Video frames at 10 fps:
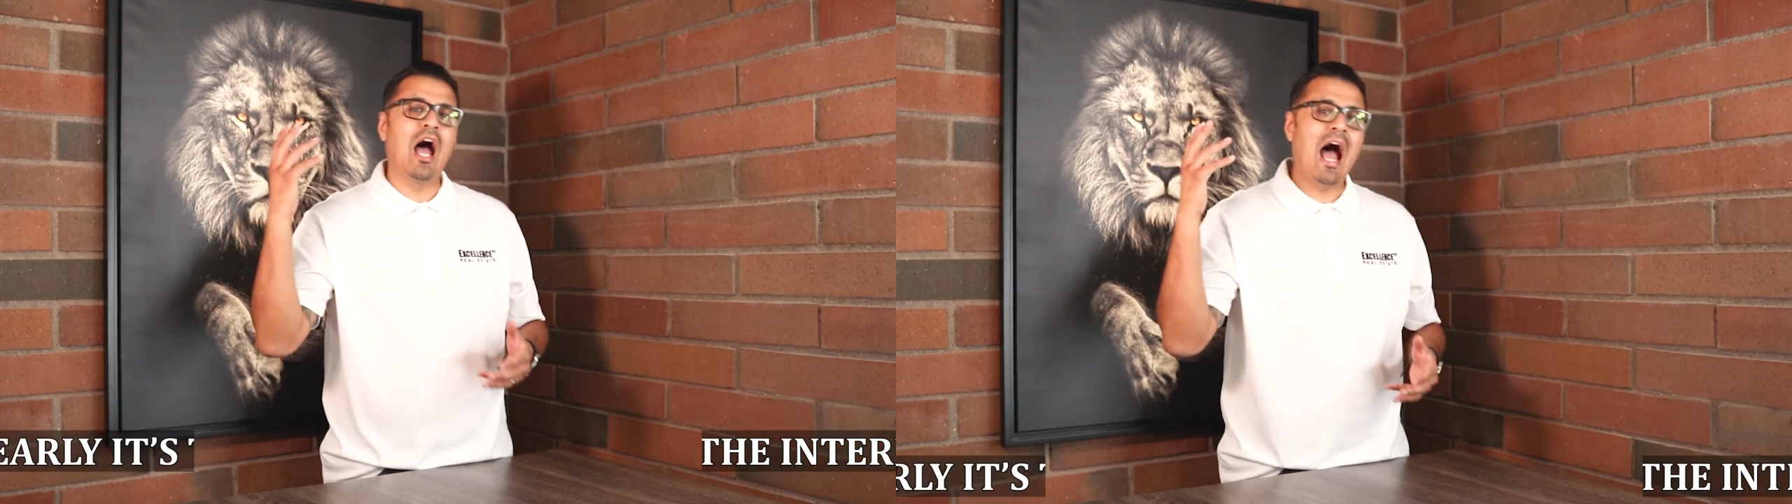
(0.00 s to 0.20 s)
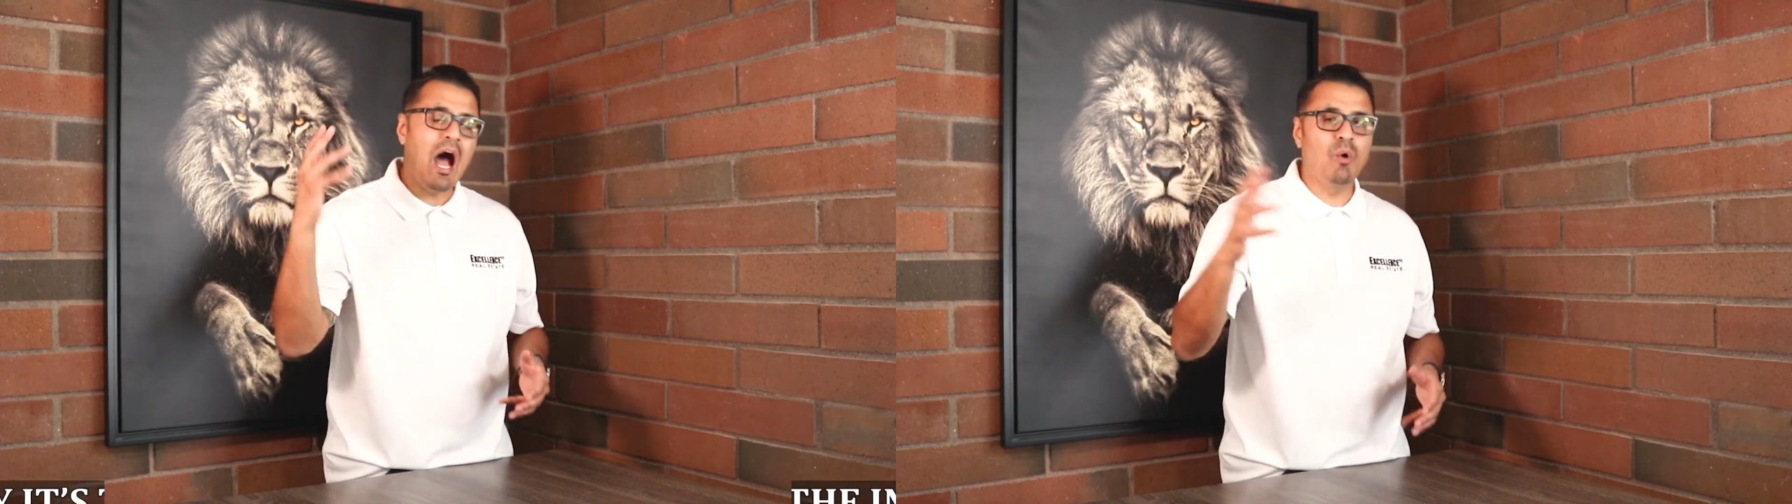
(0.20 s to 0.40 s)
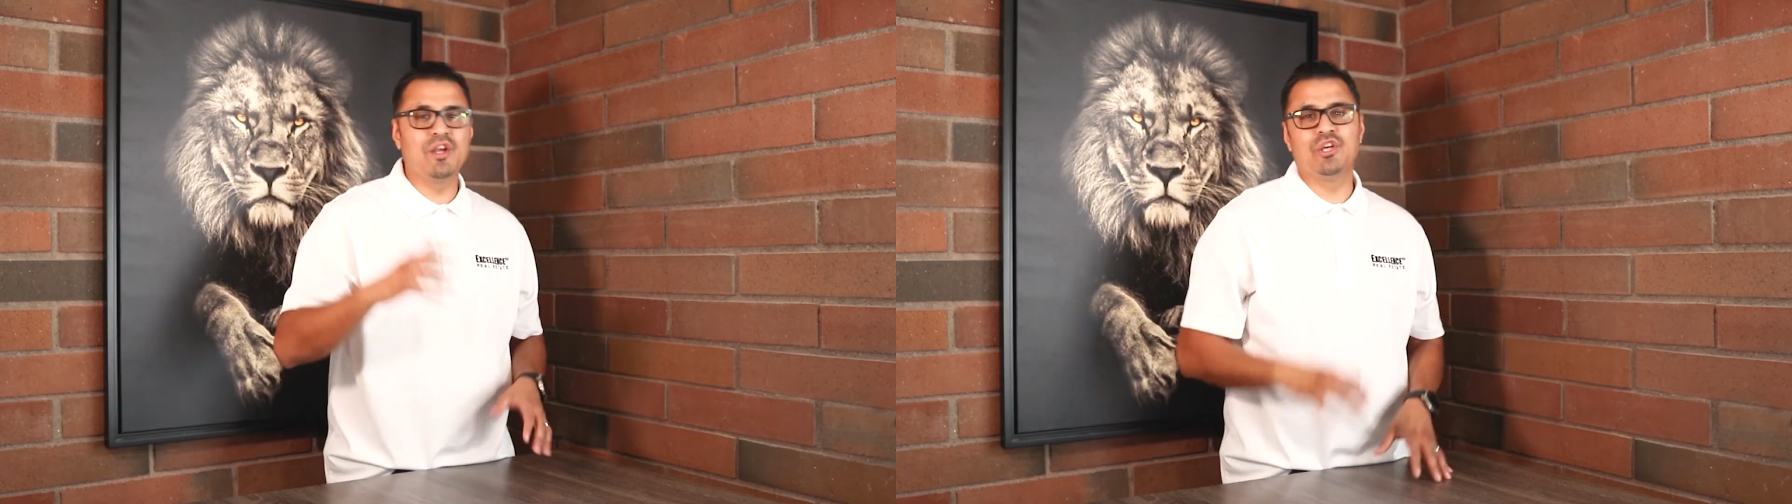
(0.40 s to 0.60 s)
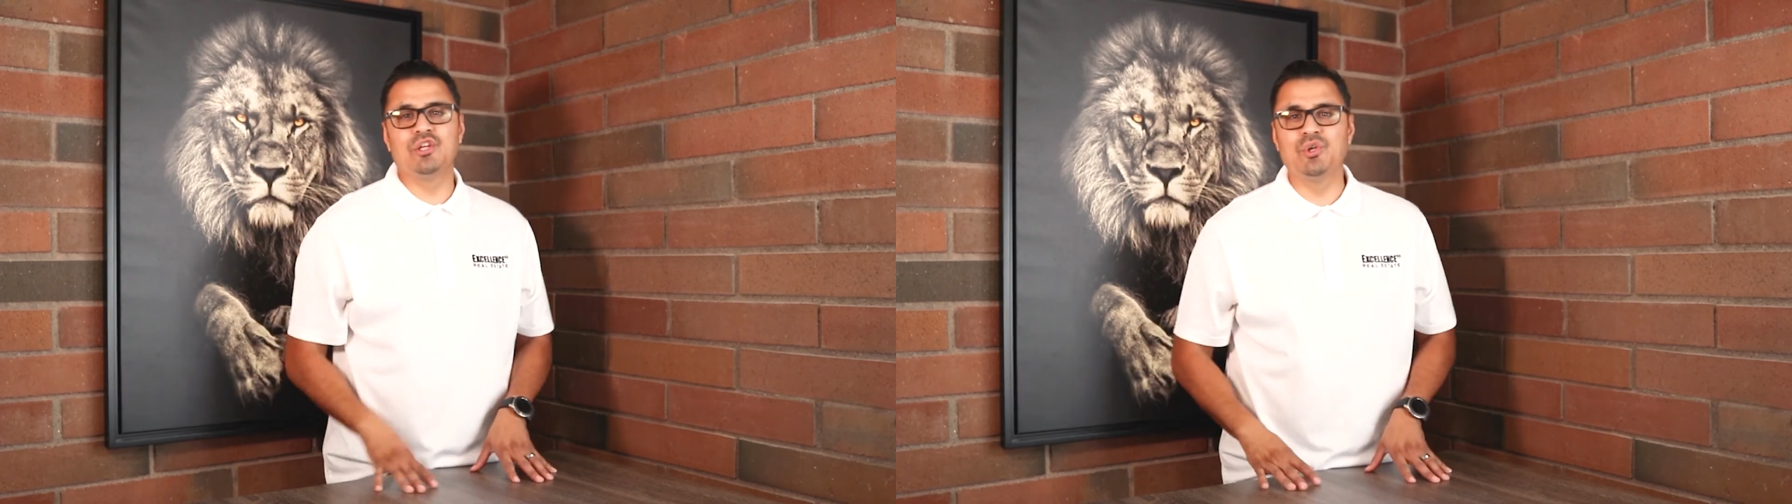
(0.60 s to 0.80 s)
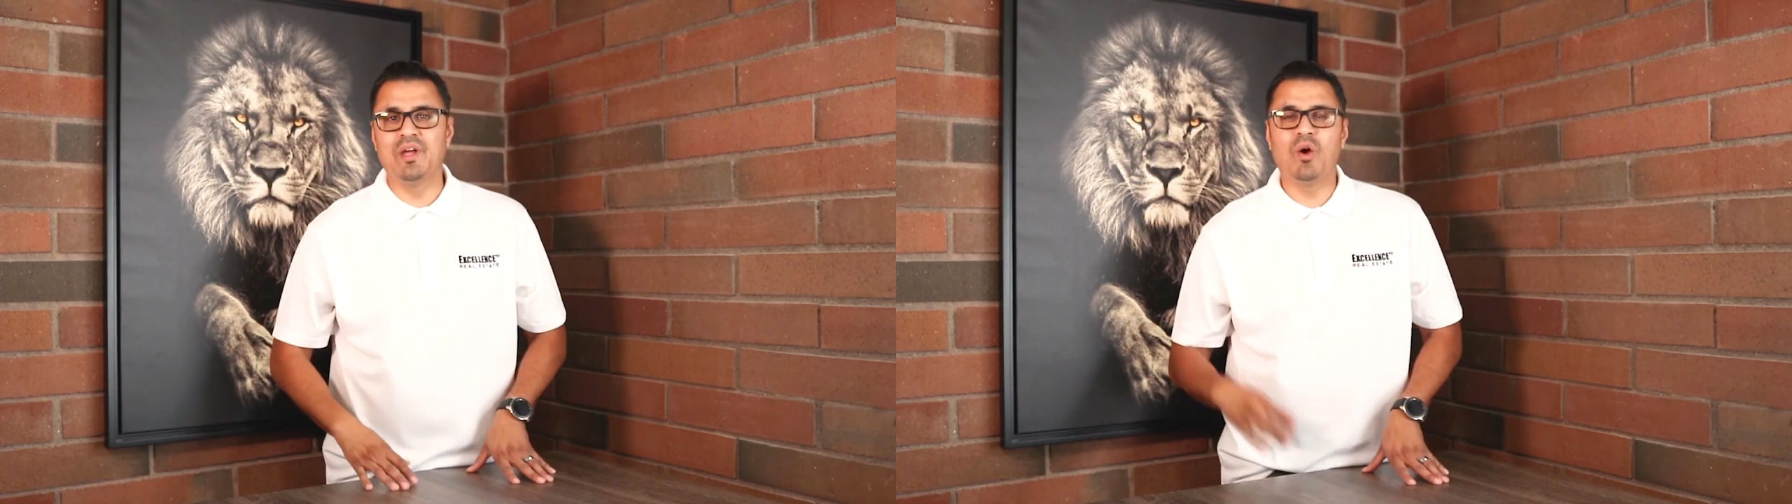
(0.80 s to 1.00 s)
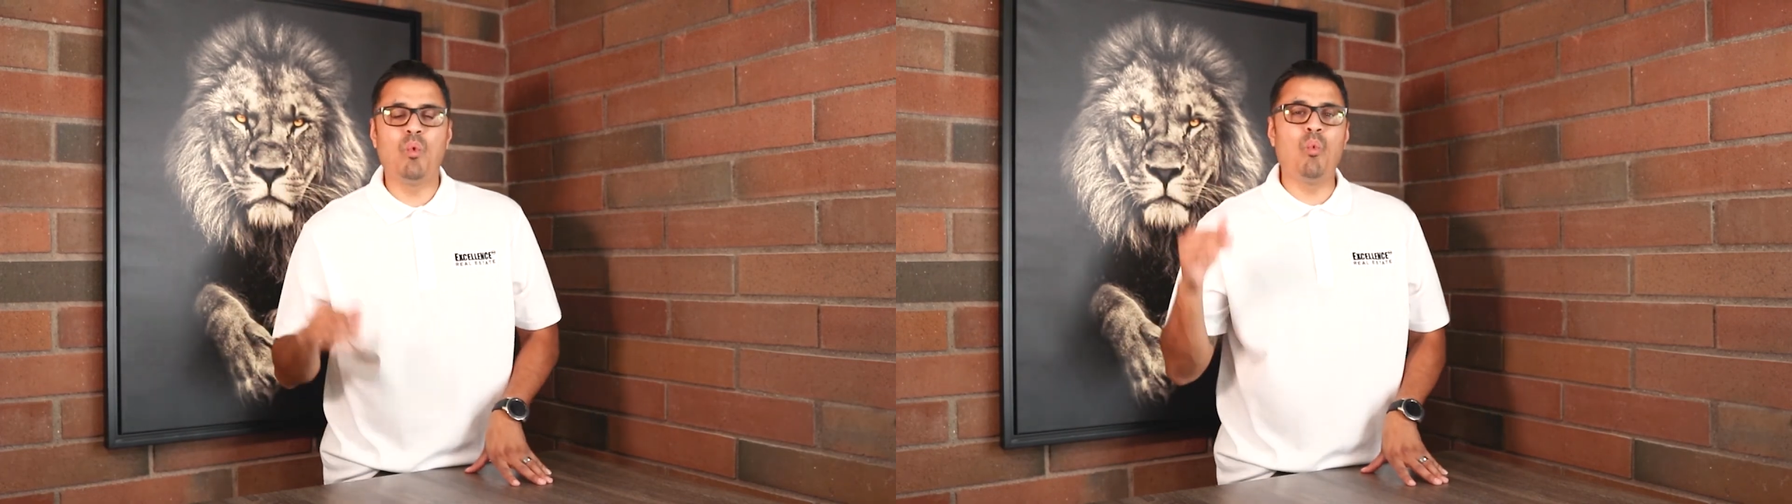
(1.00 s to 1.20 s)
how are you going to do it?